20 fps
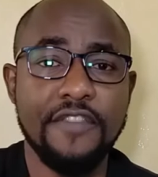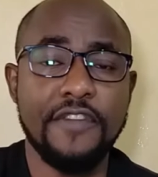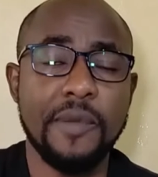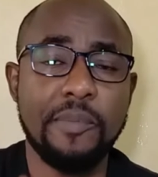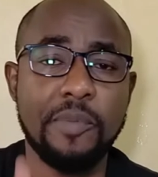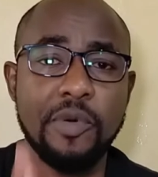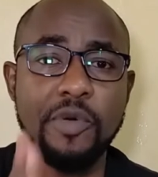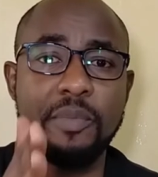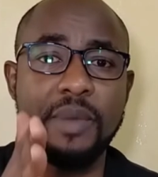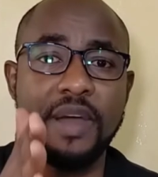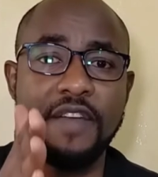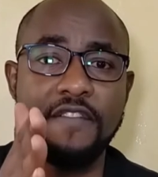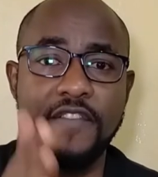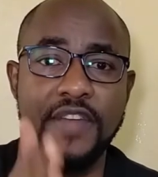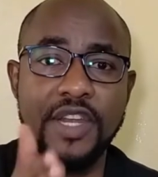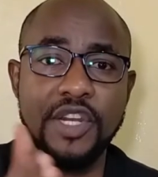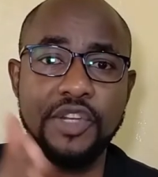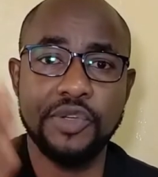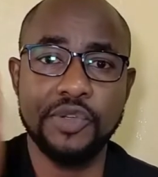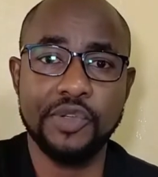put my
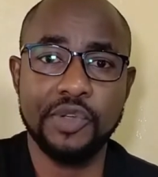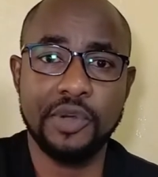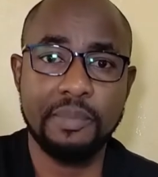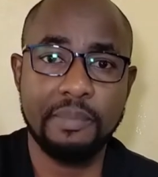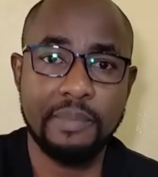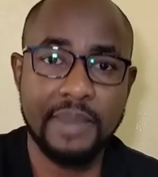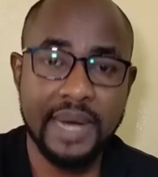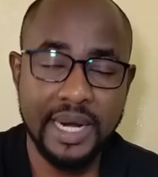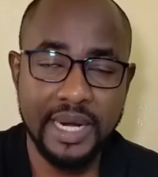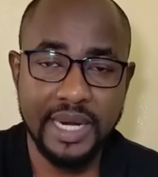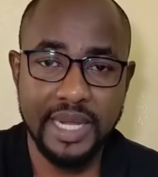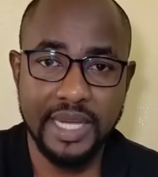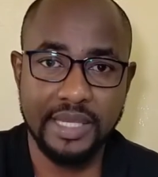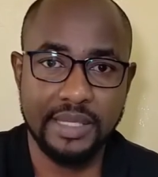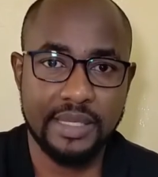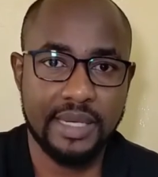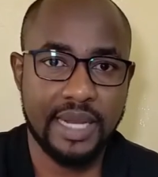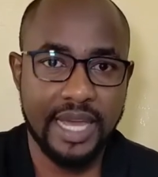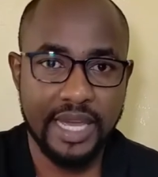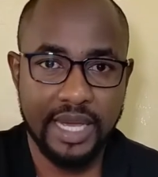videos on
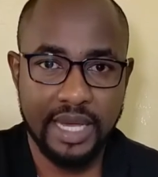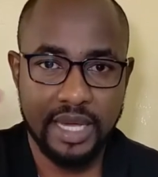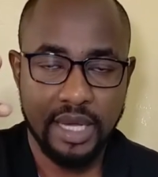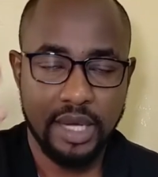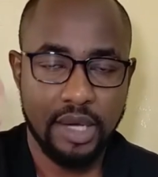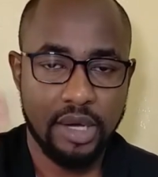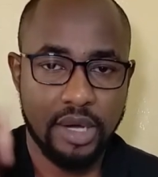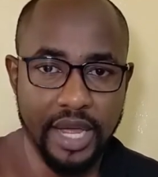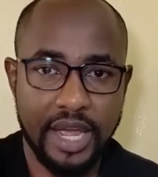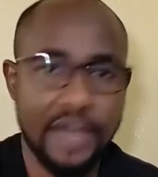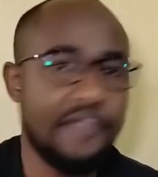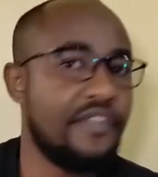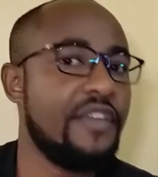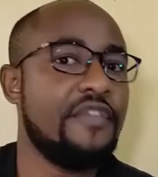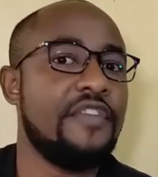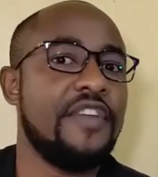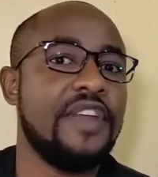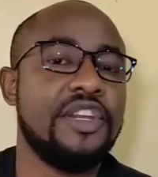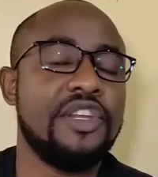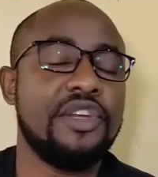Mondays, like every
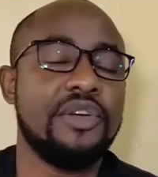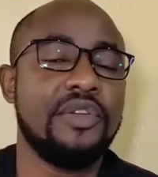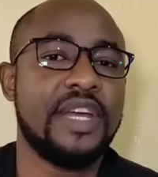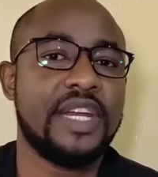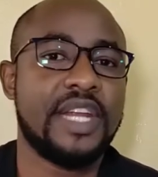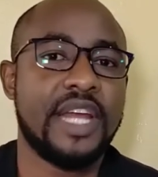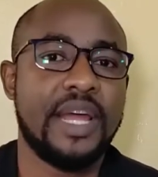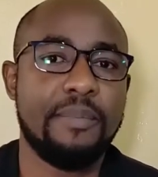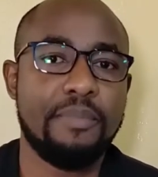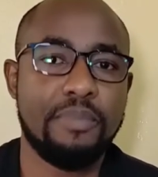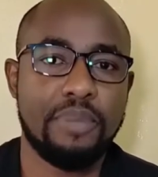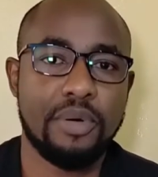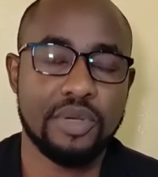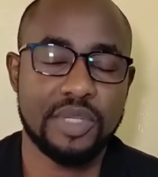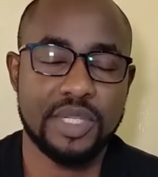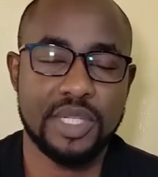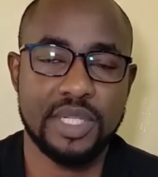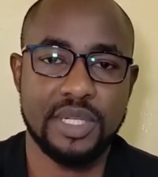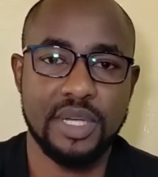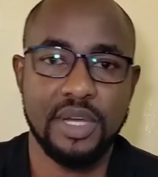video that I
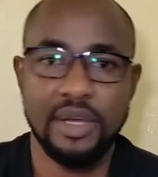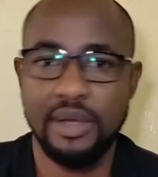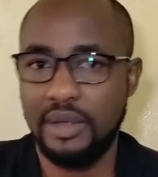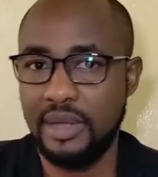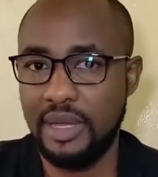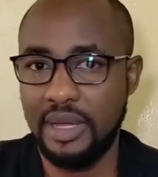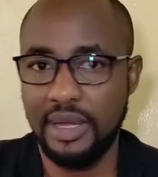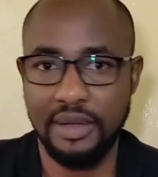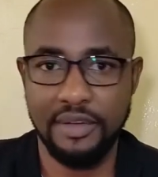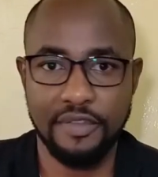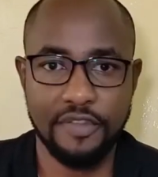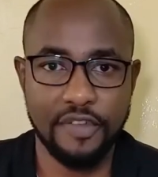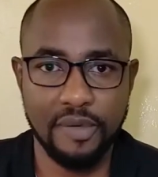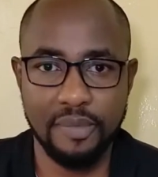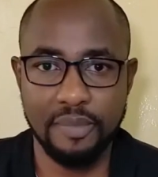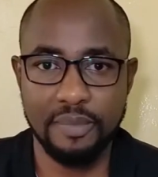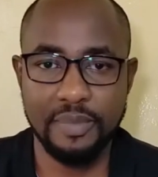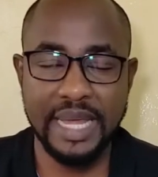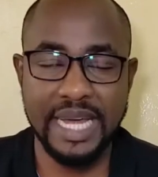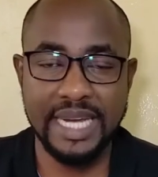post
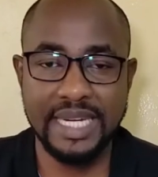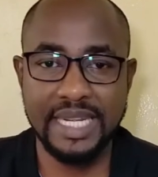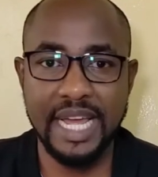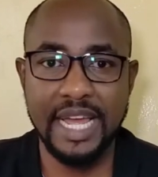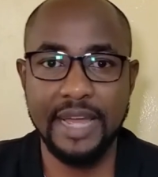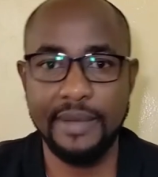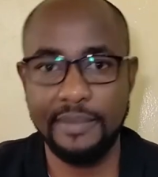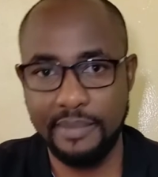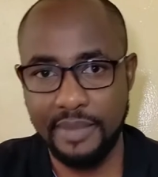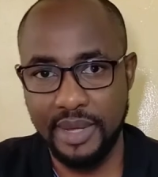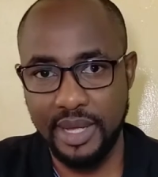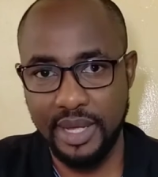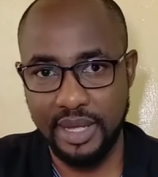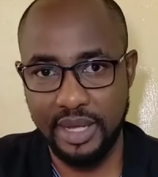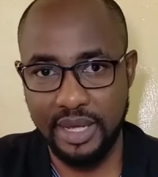from that time,